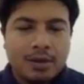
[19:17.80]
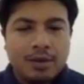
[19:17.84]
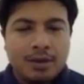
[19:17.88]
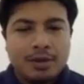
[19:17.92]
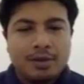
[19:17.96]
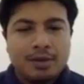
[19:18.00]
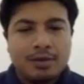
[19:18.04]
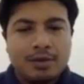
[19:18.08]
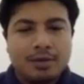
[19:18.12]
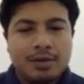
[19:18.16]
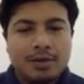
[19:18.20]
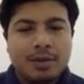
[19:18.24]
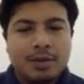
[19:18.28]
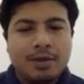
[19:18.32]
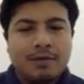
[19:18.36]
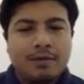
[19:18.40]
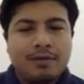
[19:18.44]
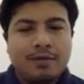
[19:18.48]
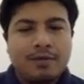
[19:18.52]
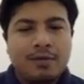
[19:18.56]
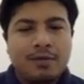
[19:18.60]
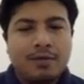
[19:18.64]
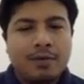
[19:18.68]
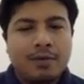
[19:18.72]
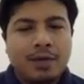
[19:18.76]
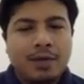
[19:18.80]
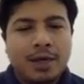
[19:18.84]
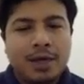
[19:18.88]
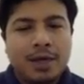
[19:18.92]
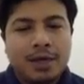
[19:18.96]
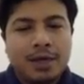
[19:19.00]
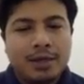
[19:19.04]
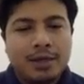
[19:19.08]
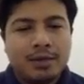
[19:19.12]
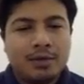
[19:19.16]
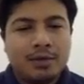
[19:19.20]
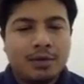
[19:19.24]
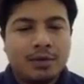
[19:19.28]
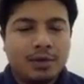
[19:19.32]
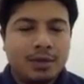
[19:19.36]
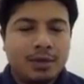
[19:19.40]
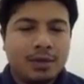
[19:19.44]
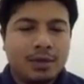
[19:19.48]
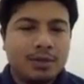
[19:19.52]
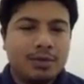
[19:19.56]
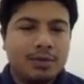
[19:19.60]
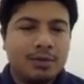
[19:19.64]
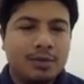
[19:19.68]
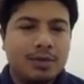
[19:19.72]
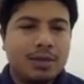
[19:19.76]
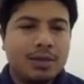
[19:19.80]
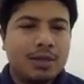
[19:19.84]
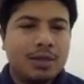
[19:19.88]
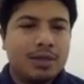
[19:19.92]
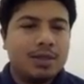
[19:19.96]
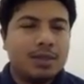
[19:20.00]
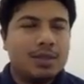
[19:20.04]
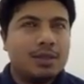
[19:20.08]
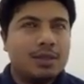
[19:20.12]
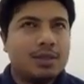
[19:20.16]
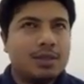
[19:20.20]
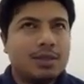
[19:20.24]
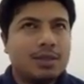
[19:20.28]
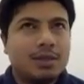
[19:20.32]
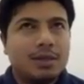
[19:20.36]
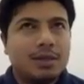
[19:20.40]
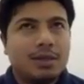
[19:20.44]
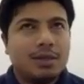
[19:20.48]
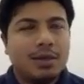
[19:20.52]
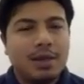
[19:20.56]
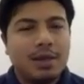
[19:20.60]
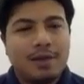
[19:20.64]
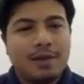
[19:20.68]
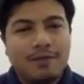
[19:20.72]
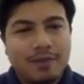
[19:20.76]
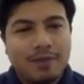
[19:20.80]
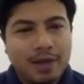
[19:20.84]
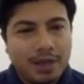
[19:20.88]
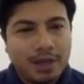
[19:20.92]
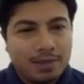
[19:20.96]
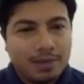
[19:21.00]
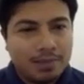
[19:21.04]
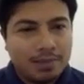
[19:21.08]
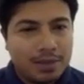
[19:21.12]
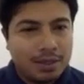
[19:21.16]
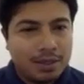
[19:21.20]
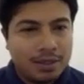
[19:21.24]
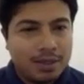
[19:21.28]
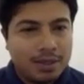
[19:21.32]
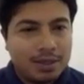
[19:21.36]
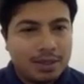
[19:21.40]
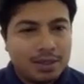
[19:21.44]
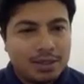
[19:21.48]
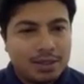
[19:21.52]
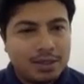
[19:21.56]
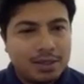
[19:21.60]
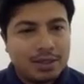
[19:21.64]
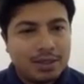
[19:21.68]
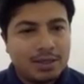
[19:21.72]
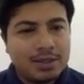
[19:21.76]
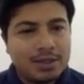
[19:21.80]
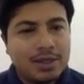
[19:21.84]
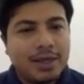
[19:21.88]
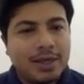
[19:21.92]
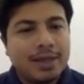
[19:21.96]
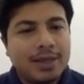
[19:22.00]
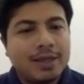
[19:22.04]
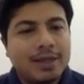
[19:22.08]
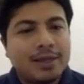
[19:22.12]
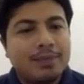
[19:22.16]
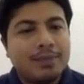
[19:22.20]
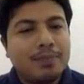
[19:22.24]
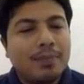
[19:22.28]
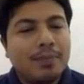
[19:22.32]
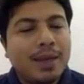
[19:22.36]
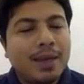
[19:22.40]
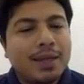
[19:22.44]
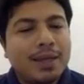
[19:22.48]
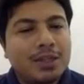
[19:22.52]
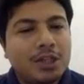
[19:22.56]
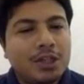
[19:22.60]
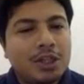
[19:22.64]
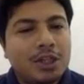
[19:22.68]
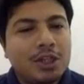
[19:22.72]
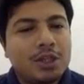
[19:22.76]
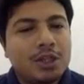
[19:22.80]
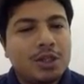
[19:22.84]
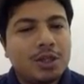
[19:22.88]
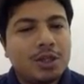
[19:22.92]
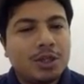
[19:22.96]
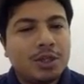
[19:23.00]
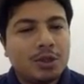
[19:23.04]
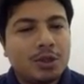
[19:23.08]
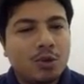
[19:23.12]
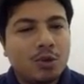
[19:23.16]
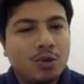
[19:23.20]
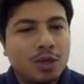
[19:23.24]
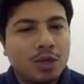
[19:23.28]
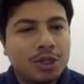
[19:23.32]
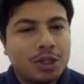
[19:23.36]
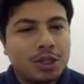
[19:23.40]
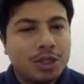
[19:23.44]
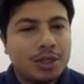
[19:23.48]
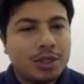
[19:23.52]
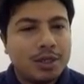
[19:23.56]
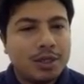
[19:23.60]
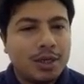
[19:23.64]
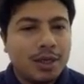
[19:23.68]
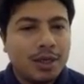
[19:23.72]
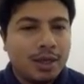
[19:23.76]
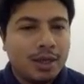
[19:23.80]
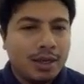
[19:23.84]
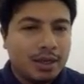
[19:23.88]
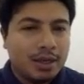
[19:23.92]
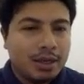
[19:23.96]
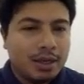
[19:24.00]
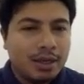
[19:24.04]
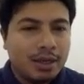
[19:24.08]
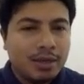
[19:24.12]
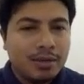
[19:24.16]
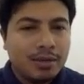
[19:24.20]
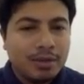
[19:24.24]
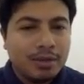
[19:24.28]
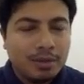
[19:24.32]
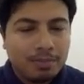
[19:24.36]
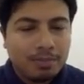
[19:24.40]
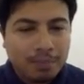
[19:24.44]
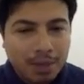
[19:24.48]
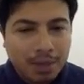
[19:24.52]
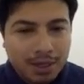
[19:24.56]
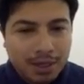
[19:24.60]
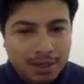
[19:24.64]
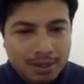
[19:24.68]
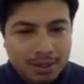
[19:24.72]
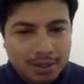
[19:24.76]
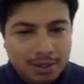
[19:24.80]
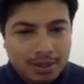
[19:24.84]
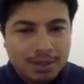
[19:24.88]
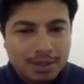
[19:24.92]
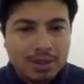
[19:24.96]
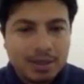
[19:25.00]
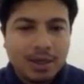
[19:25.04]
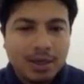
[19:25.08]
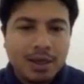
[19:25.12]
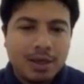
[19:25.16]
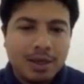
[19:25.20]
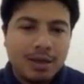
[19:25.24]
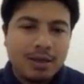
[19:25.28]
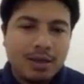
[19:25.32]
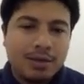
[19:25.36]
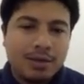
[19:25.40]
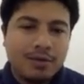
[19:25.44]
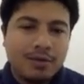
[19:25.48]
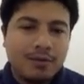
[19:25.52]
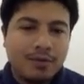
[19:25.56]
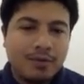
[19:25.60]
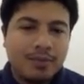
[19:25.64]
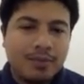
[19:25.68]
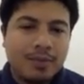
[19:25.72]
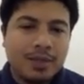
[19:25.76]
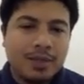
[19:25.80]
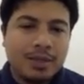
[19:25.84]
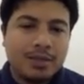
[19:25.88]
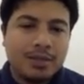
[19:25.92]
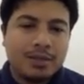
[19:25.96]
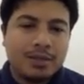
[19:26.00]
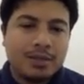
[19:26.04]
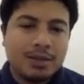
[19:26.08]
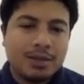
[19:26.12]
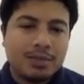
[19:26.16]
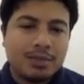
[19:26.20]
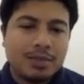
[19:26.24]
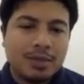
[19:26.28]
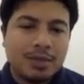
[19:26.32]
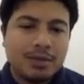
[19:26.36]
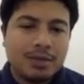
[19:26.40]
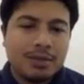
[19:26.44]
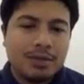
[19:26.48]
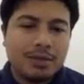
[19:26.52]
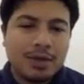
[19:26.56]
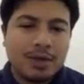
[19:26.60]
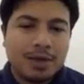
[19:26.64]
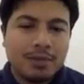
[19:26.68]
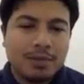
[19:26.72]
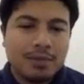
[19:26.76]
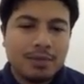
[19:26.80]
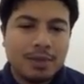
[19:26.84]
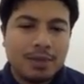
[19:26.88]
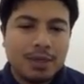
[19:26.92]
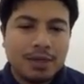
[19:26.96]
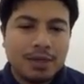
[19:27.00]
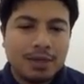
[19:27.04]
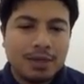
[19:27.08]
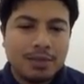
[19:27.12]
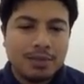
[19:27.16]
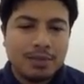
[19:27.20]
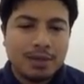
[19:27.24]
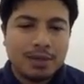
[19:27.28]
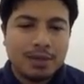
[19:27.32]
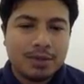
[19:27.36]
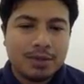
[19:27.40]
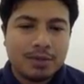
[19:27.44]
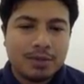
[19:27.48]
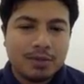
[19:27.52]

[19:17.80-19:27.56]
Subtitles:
So if you had gotten, so this never happened, it is just an imagined situation in the past. You imagine something to happen in the past.